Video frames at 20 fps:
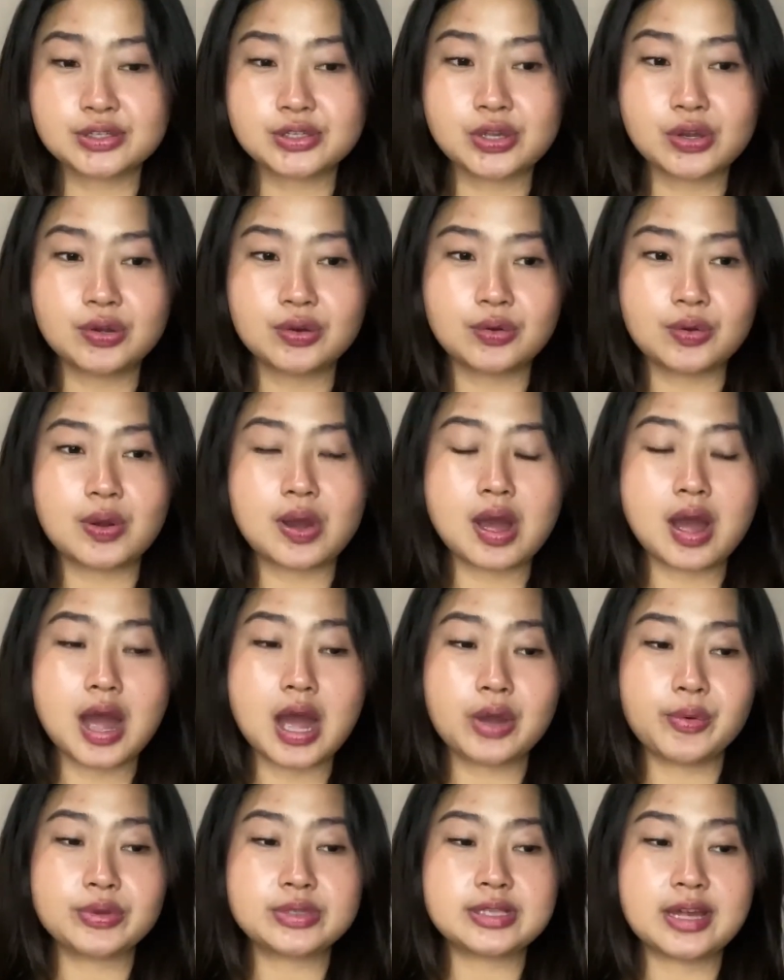So
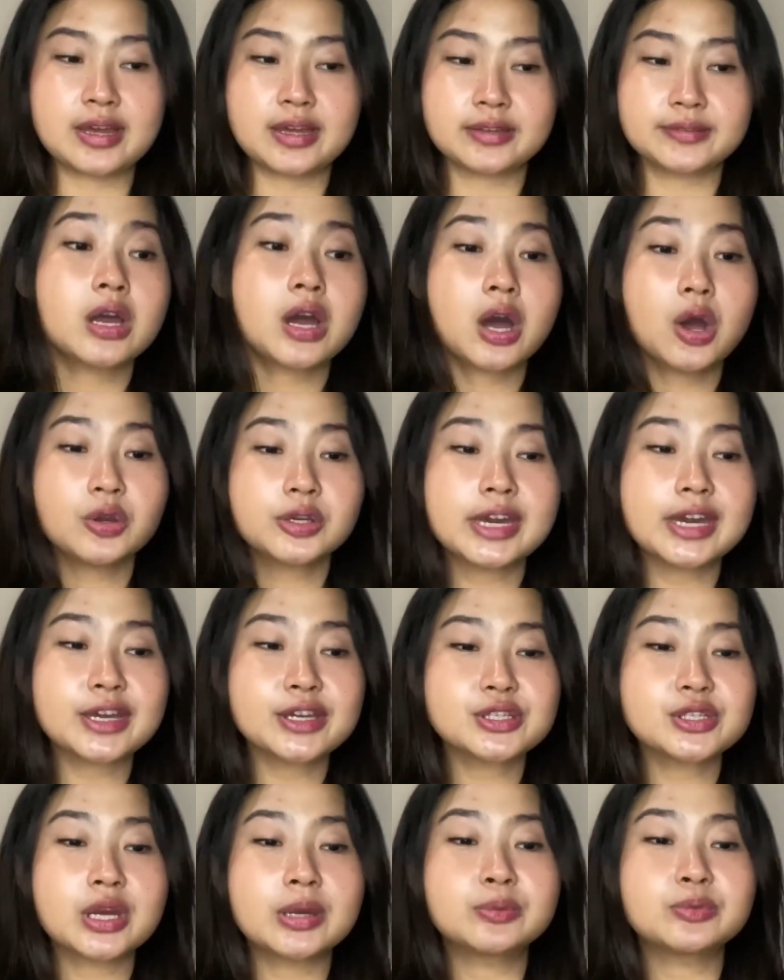I was like,
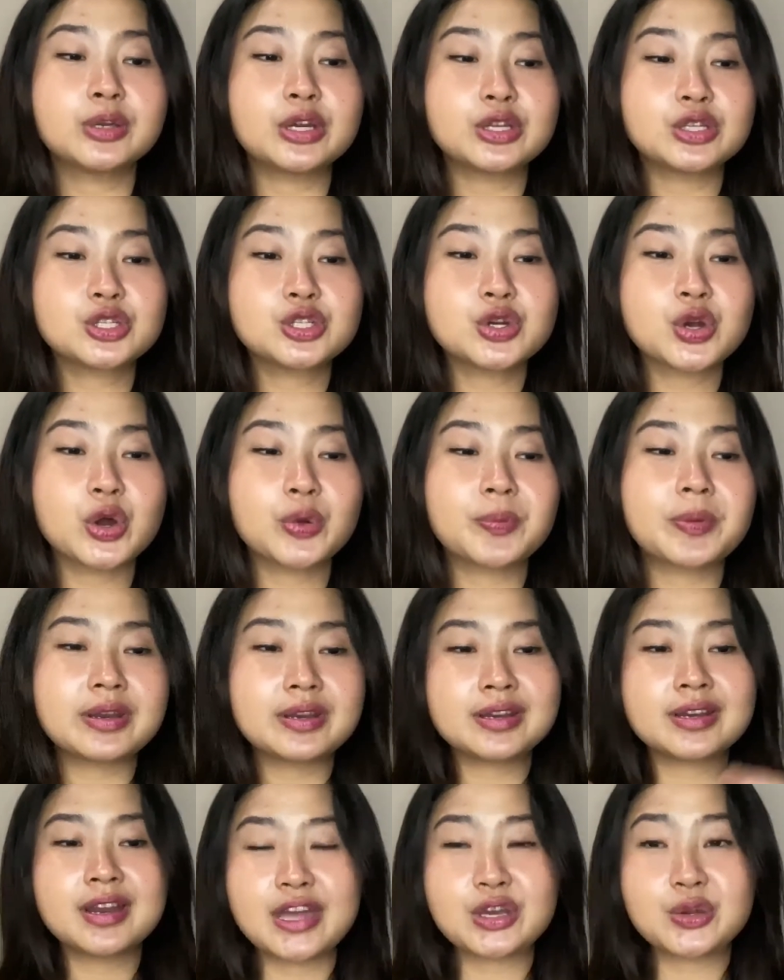okay, so I'm going to
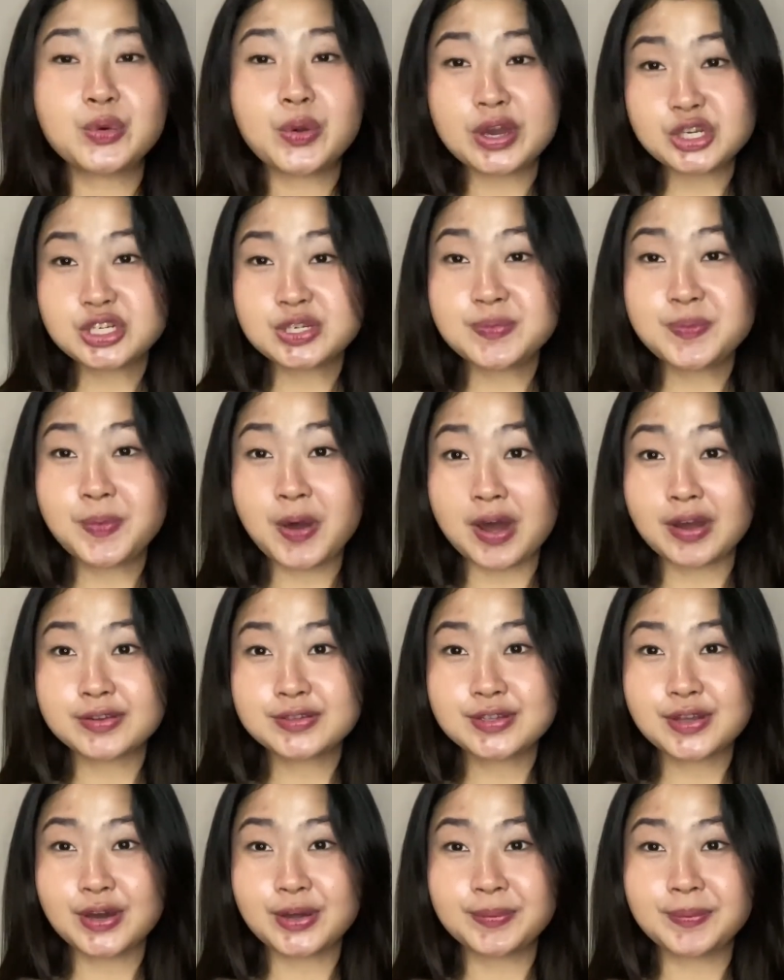open a question
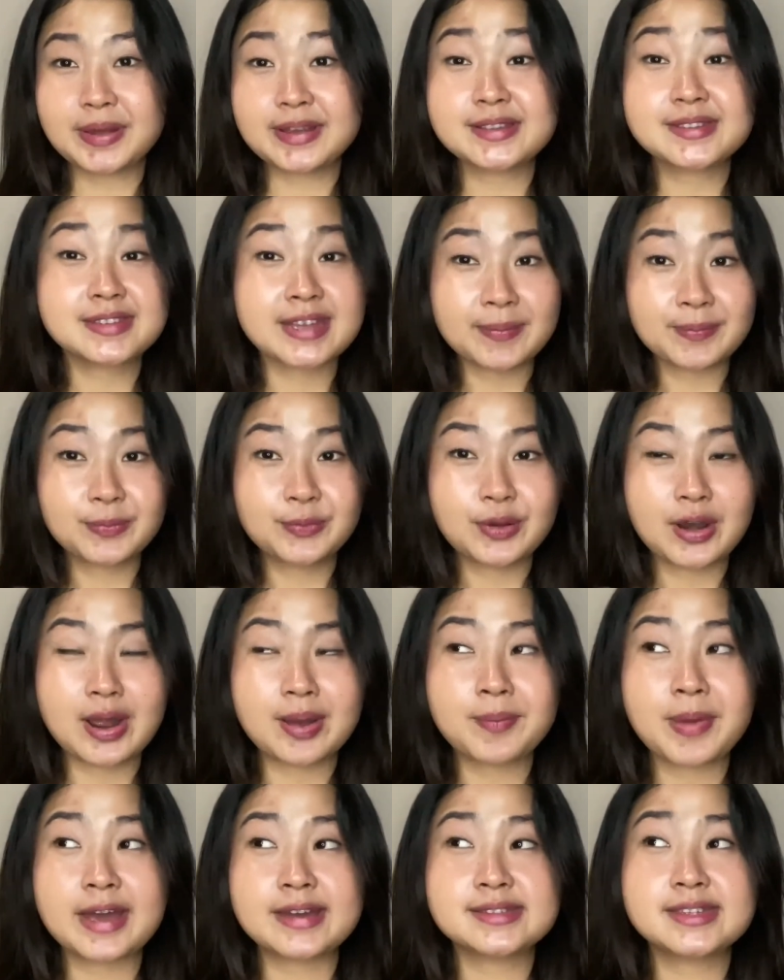box on my
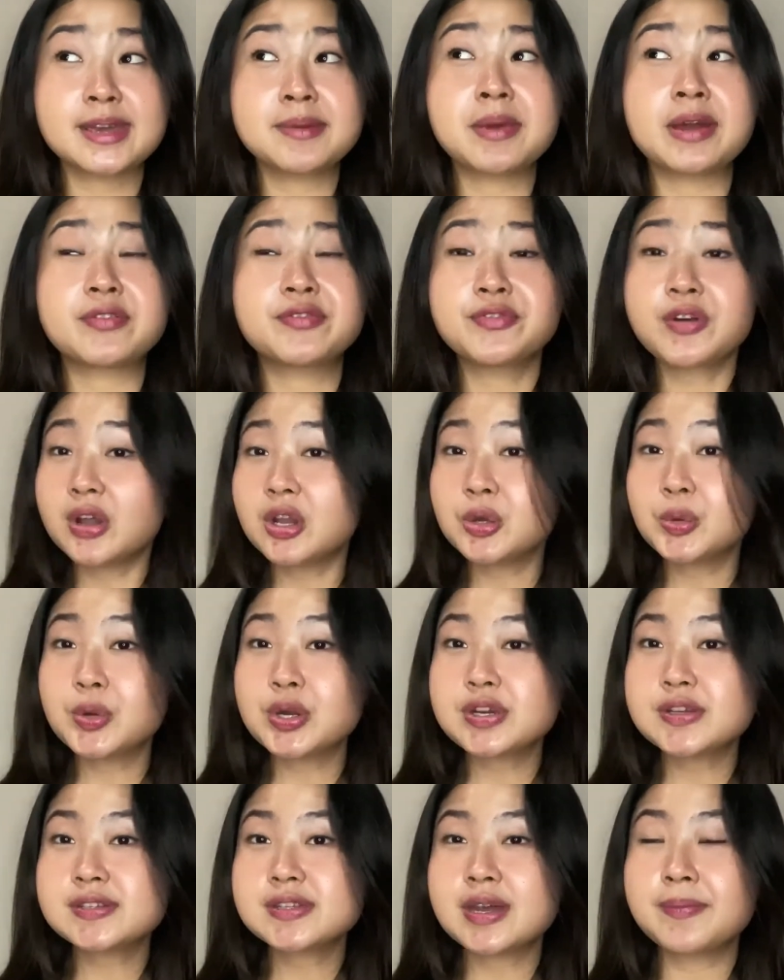Snapgram asking my
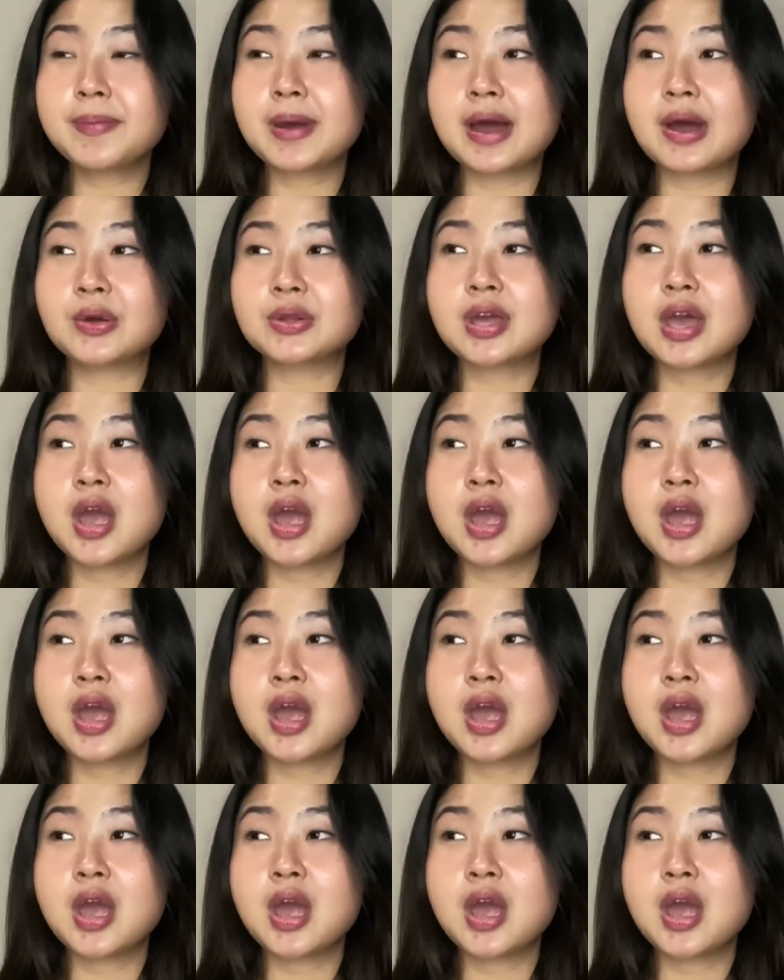followers about